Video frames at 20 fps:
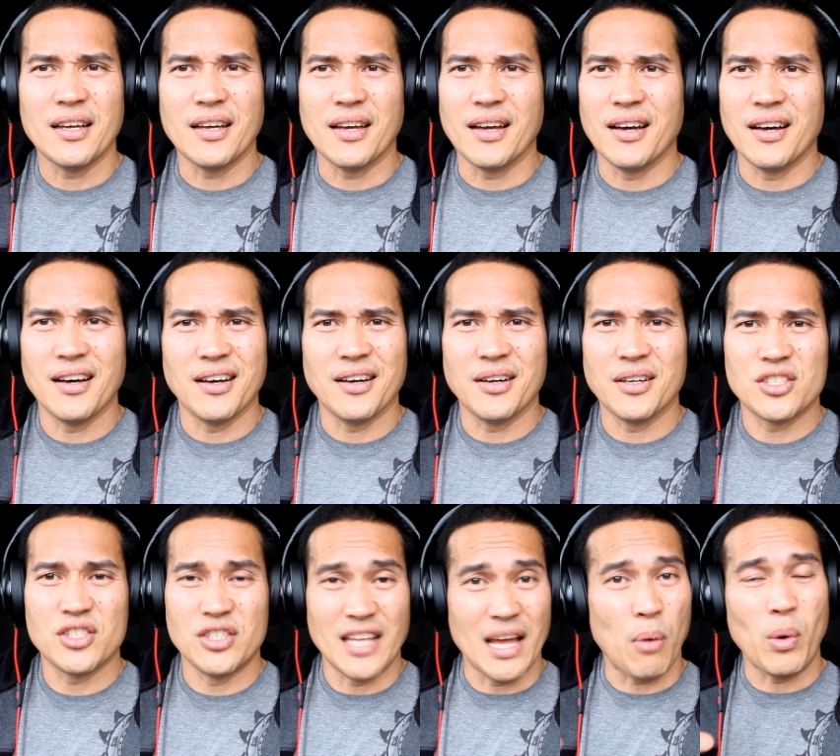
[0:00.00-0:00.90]

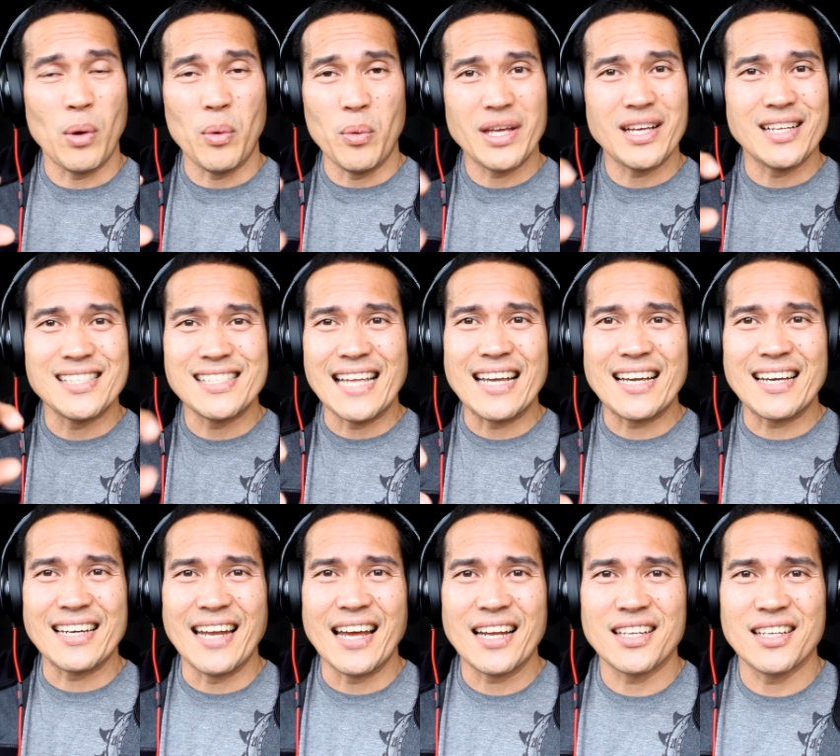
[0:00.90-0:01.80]
That way we can stay
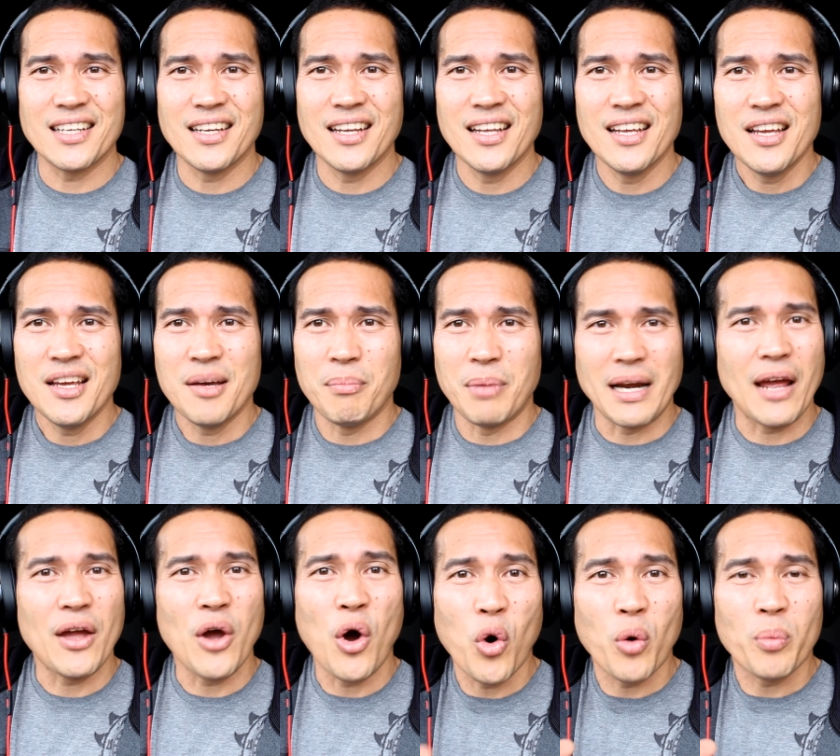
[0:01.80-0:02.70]
connected. But
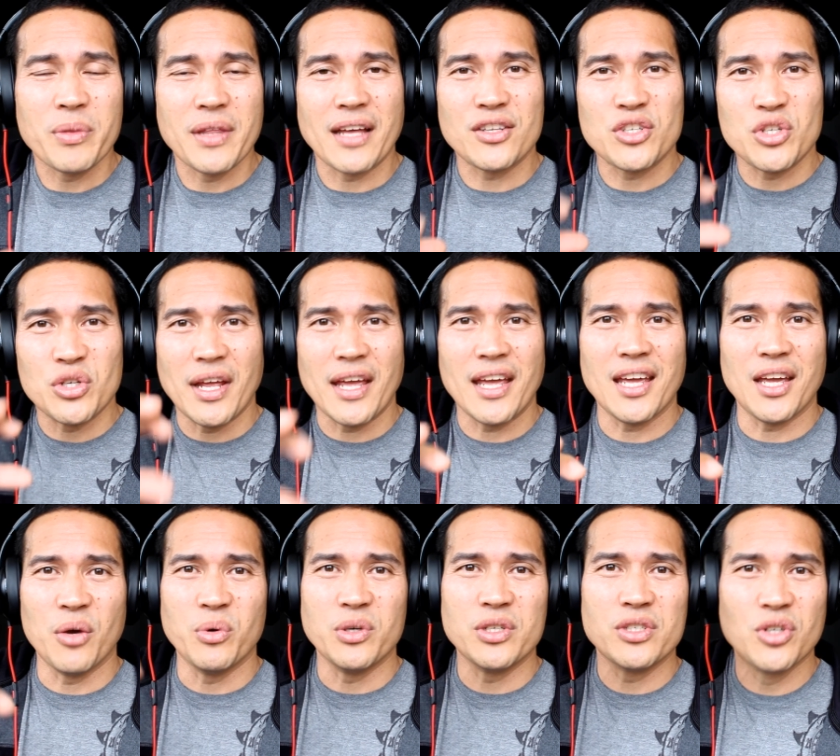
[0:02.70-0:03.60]
I hope that today
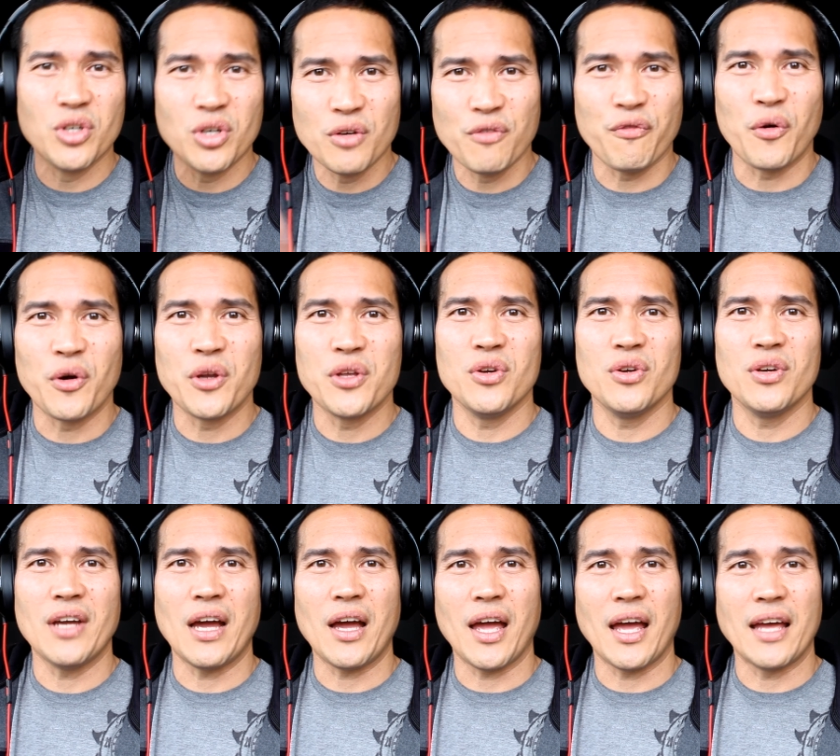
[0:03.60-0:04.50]
it was good for
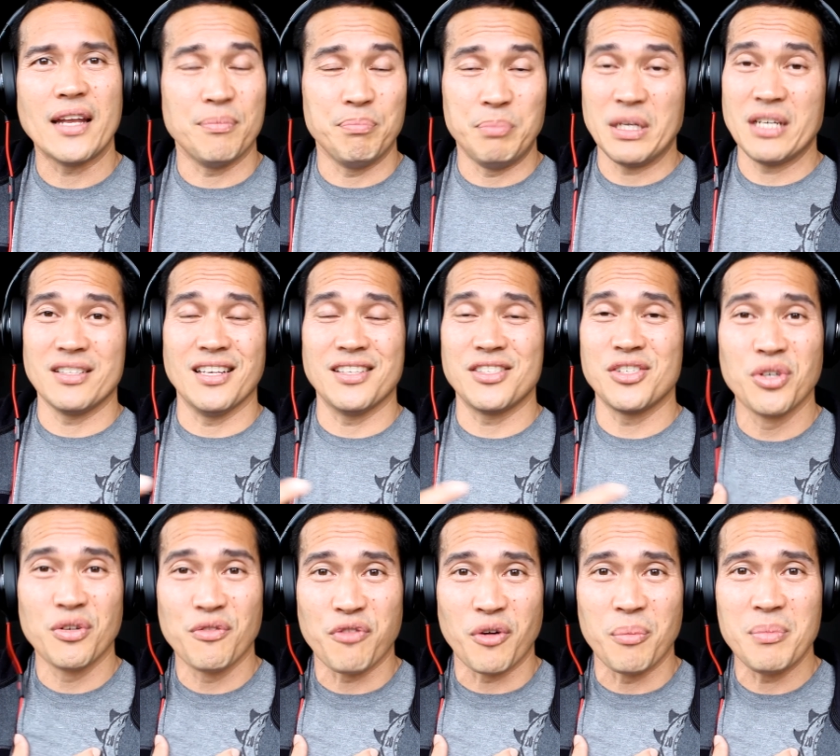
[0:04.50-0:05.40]
you, and because it's
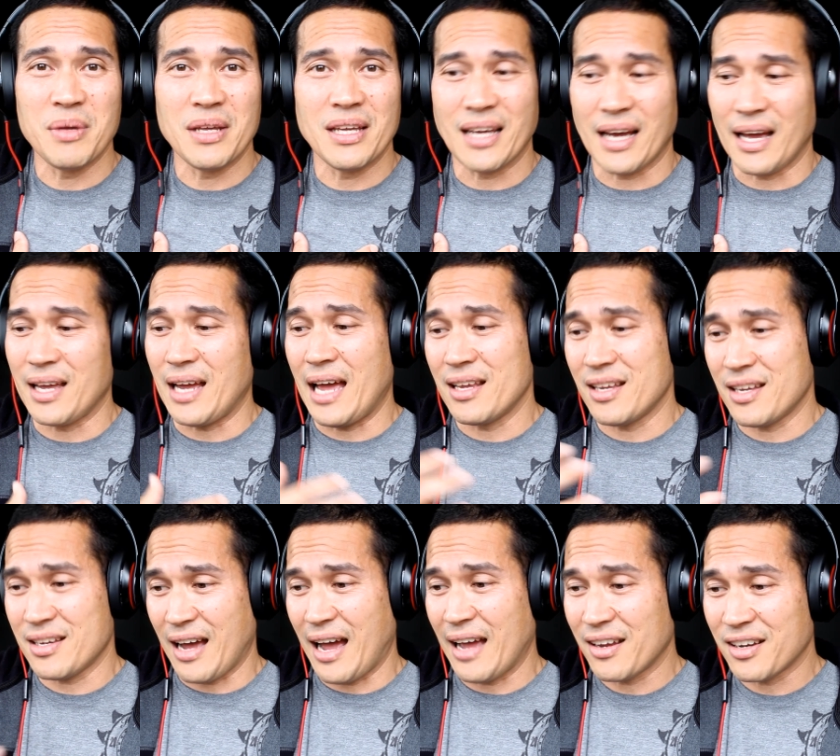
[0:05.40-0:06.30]
good for me.
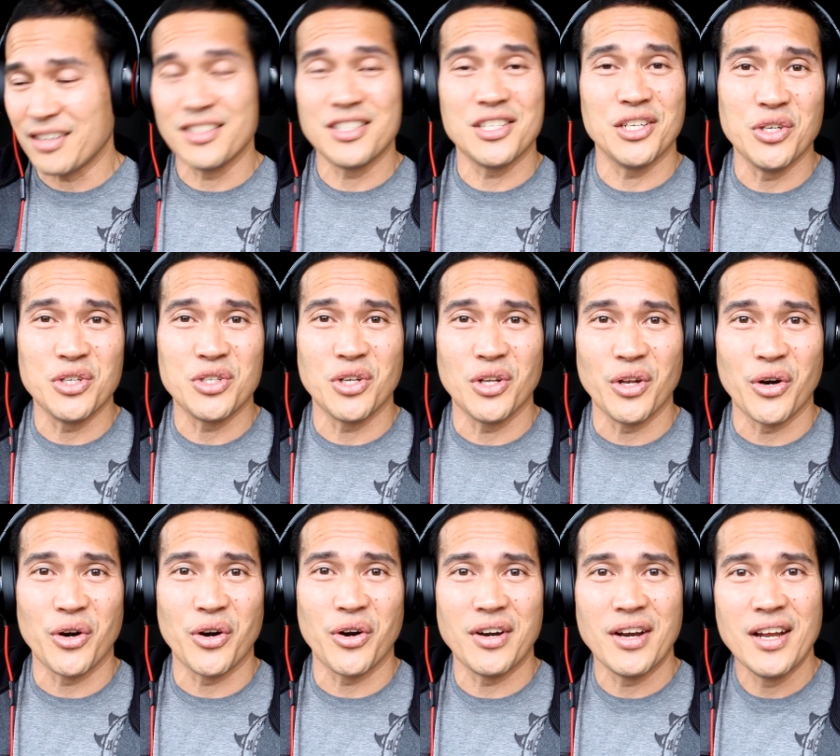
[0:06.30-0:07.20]
I continue to
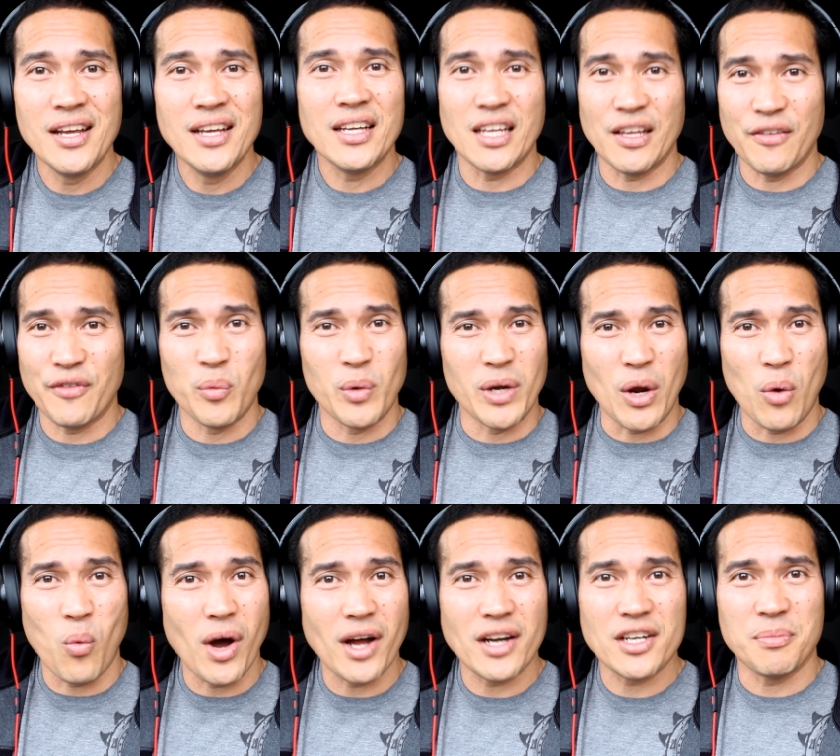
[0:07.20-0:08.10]
learn even when I
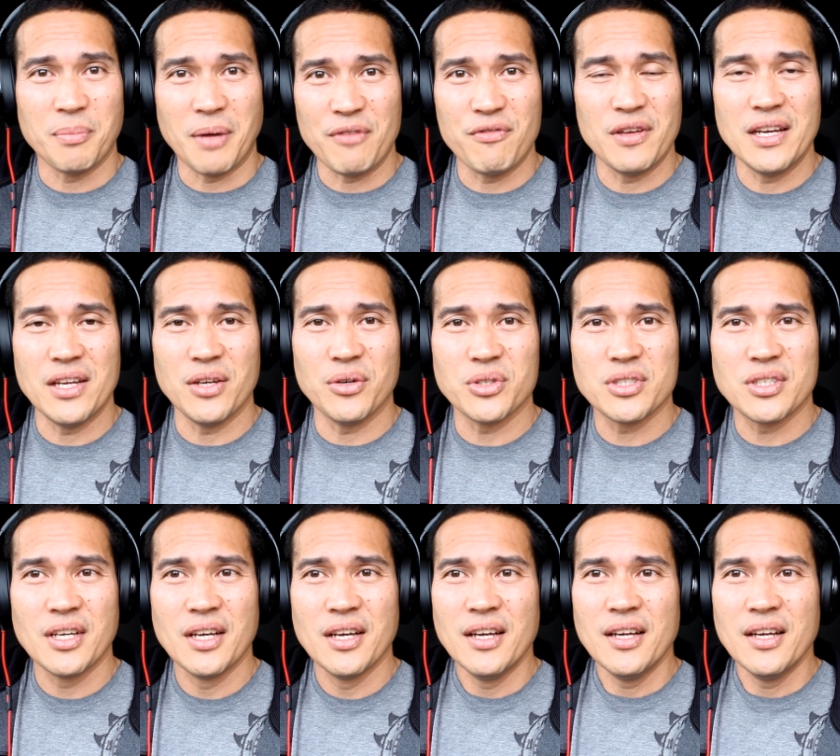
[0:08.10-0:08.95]
watch my videos.